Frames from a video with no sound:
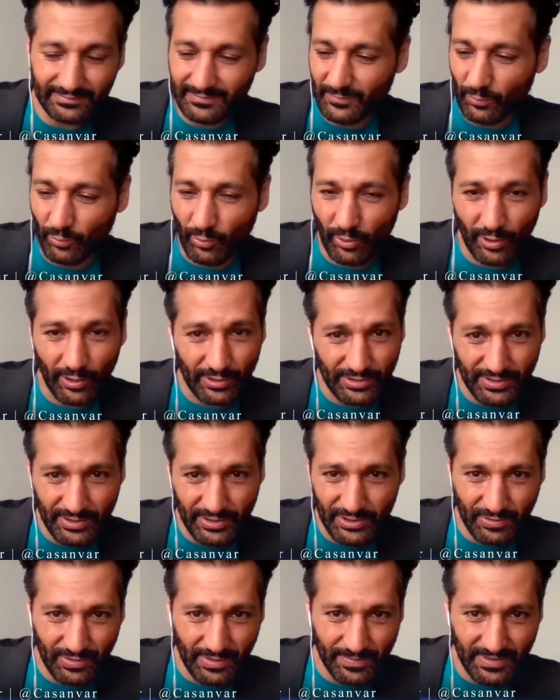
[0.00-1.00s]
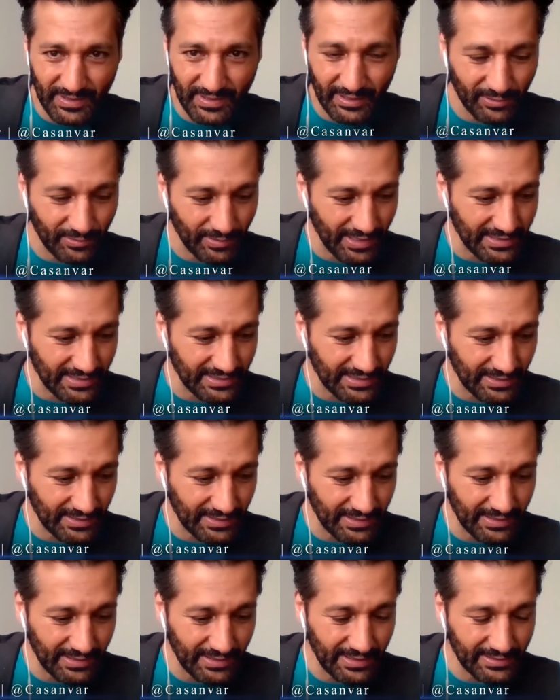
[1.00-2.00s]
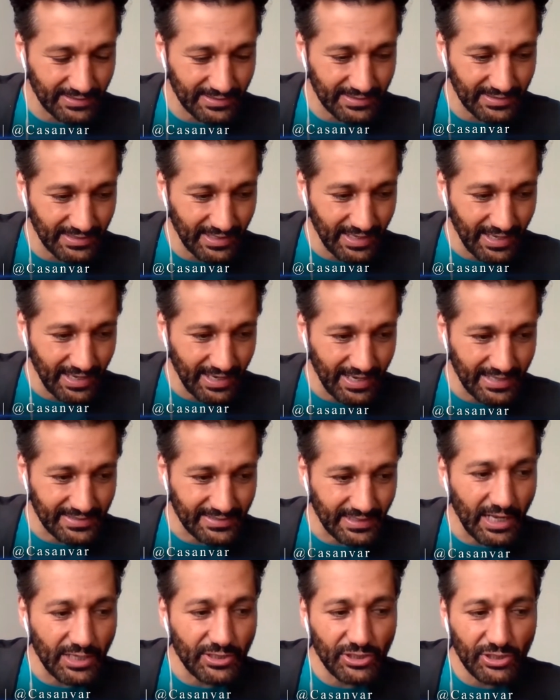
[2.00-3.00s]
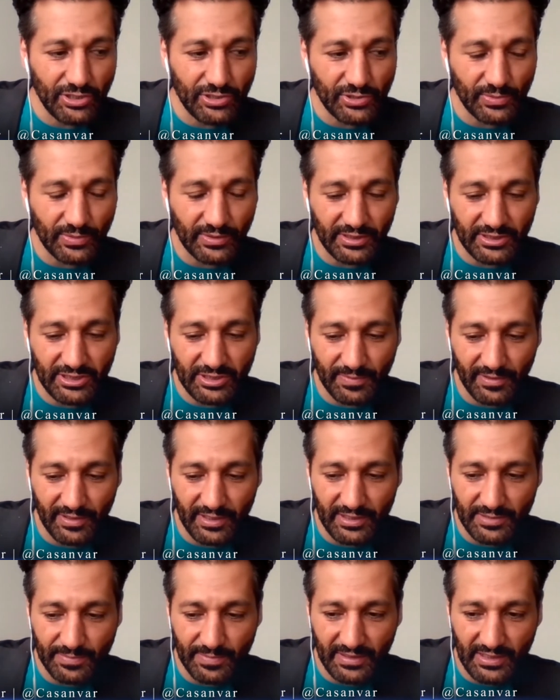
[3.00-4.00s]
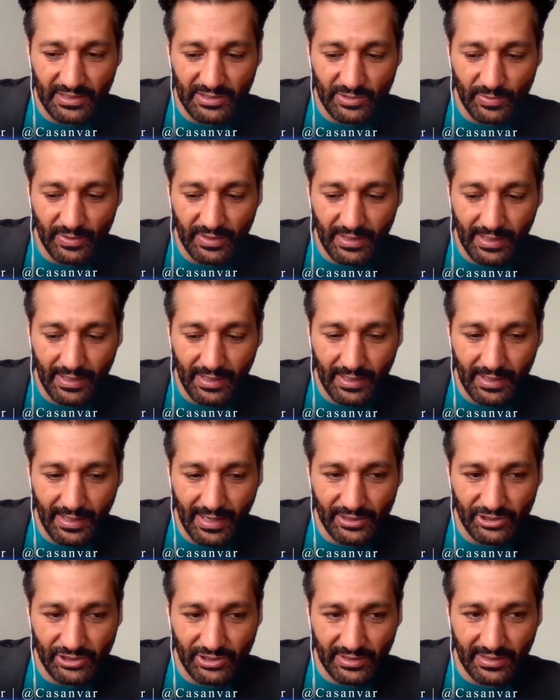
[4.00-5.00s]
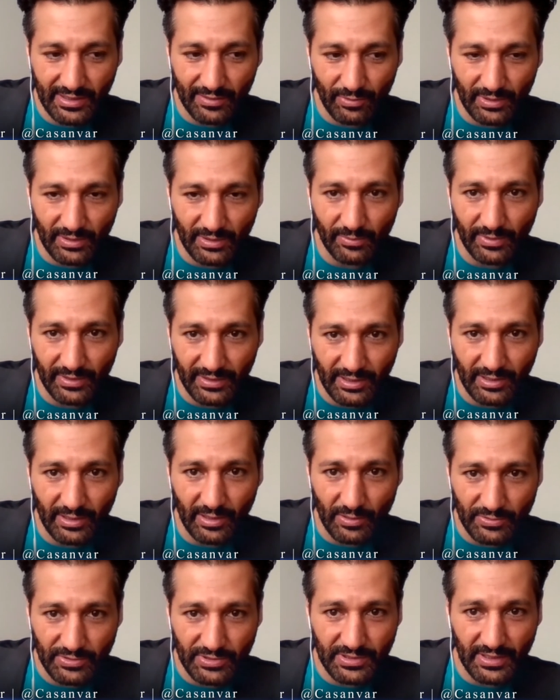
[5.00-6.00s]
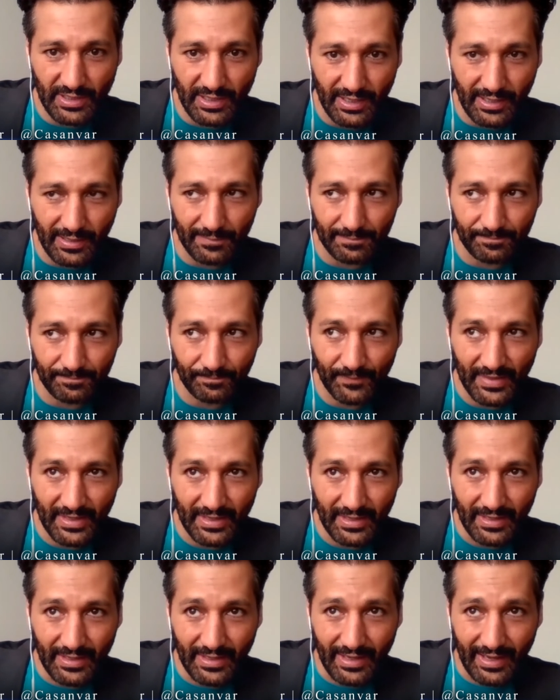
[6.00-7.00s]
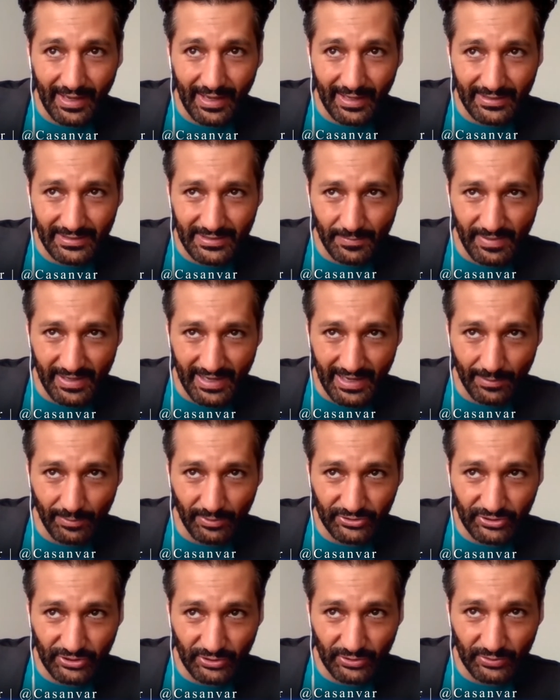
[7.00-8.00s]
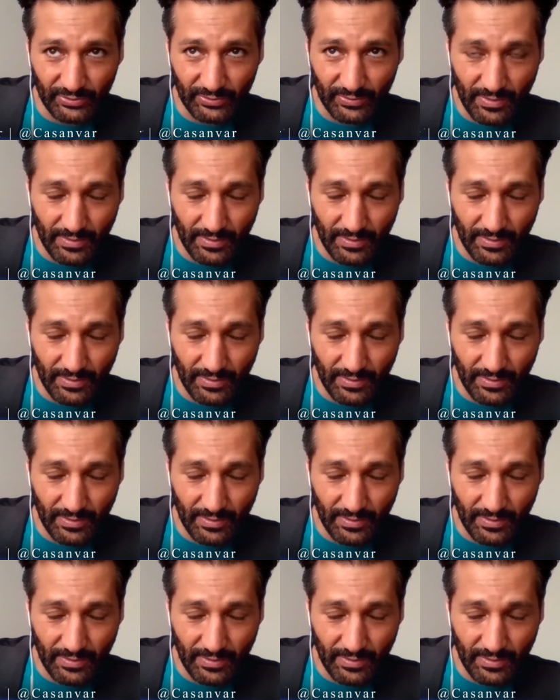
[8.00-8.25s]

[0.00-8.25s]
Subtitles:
rehearse the scripts like crazy. It's an unusual experience because we actually get really, really close. And to be able to